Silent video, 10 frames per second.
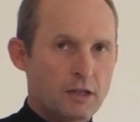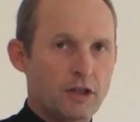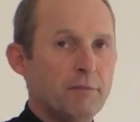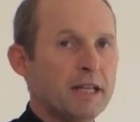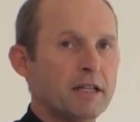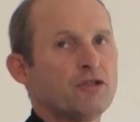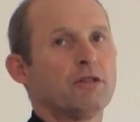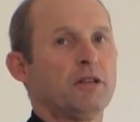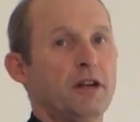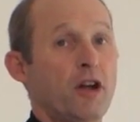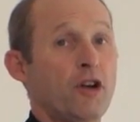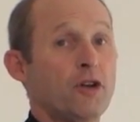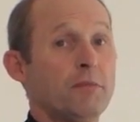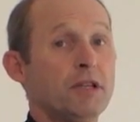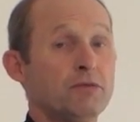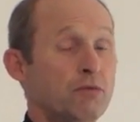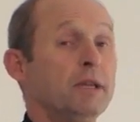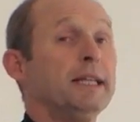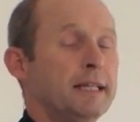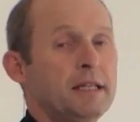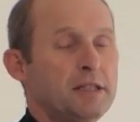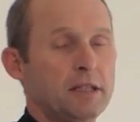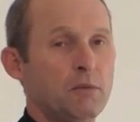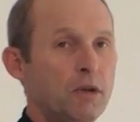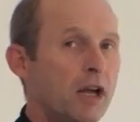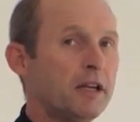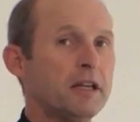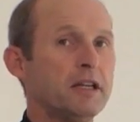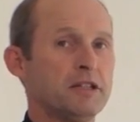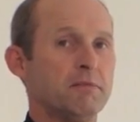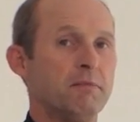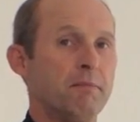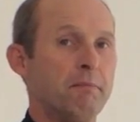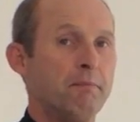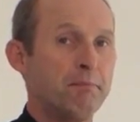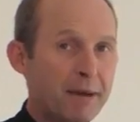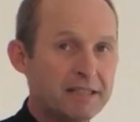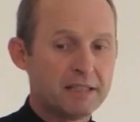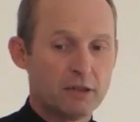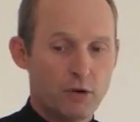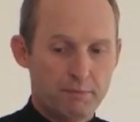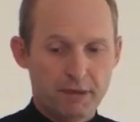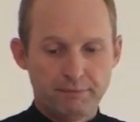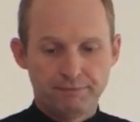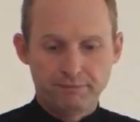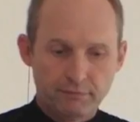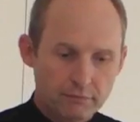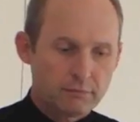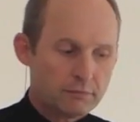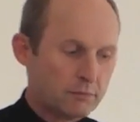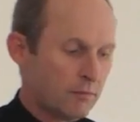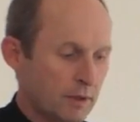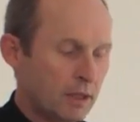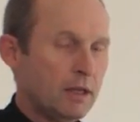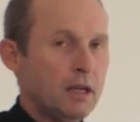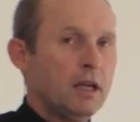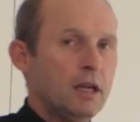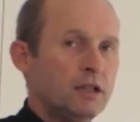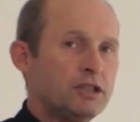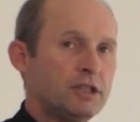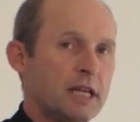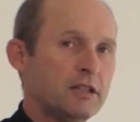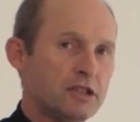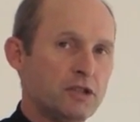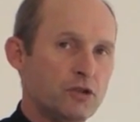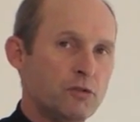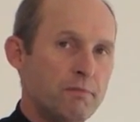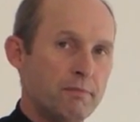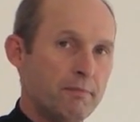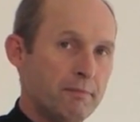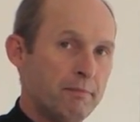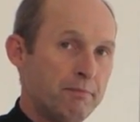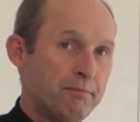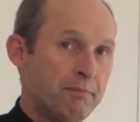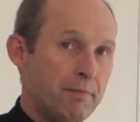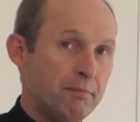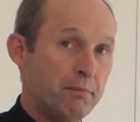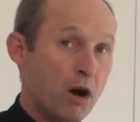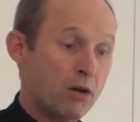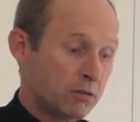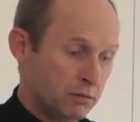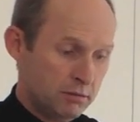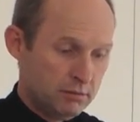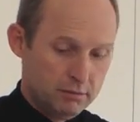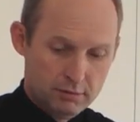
So making chocolate at home is really easy. We only need some basic equipment, stainless steel bowl,